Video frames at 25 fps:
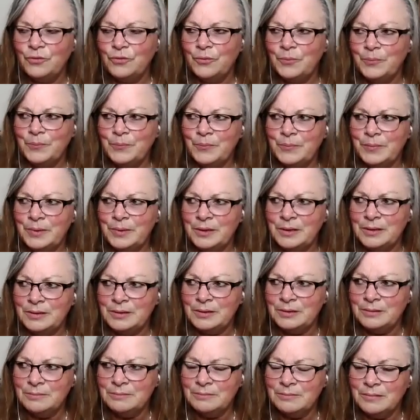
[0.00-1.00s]
or
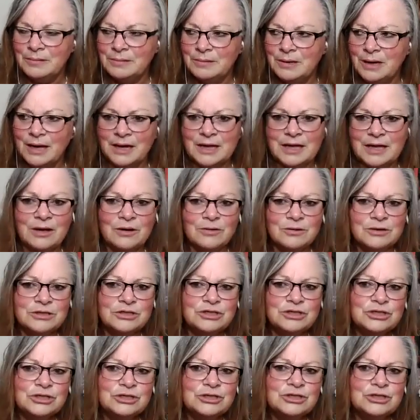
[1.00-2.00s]
an
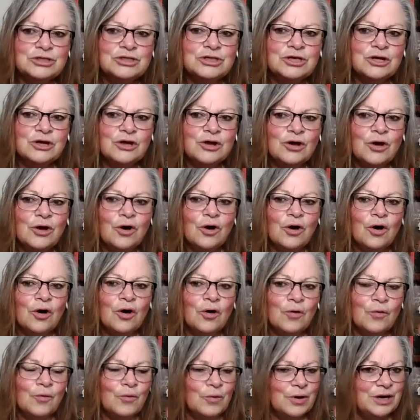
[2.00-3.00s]
archaeologist
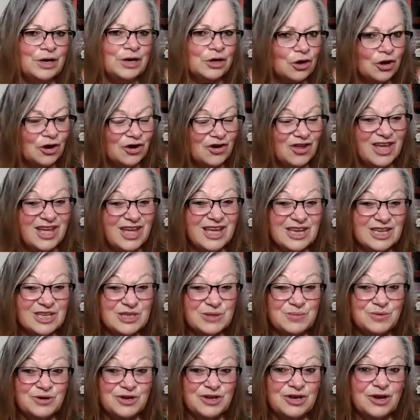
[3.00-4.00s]
or any kind of
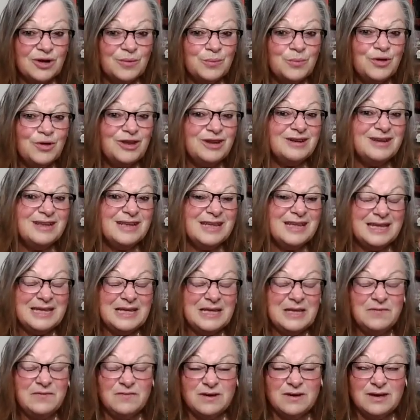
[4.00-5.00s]
expert. I'm not
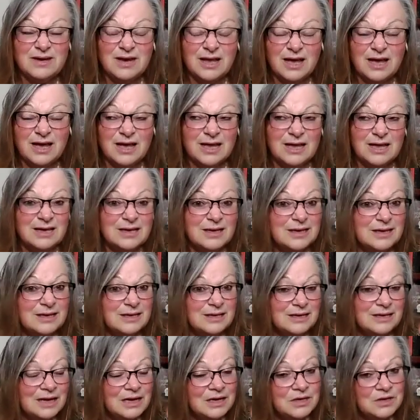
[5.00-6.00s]
even a
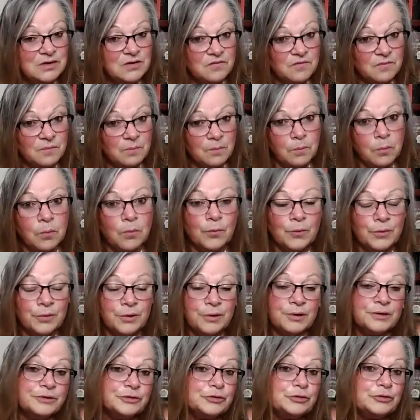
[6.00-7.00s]

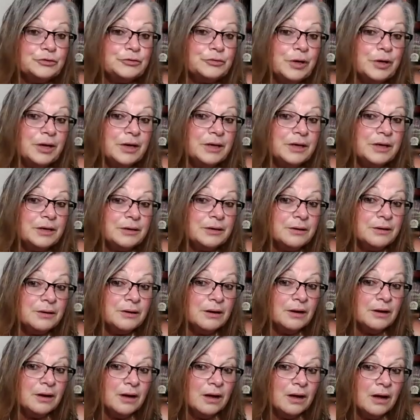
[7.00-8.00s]
native-born Australian.
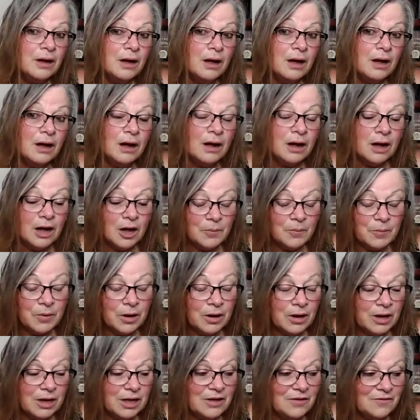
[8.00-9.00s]

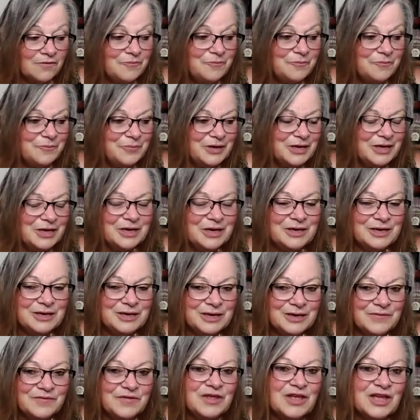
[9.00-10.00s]
I have
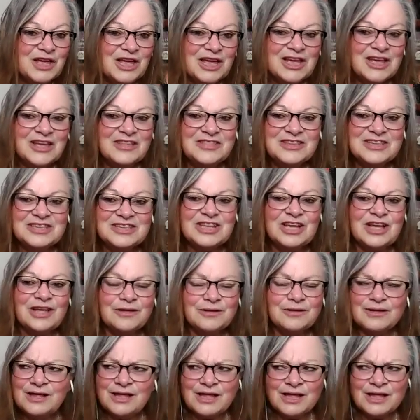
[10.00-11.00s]
been living here in this
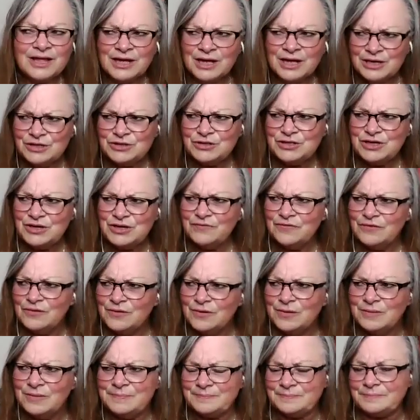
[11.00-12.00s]
country
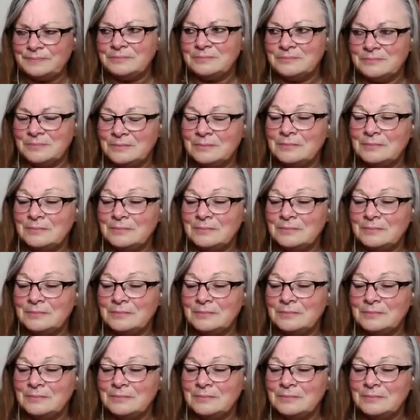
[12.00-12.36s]
for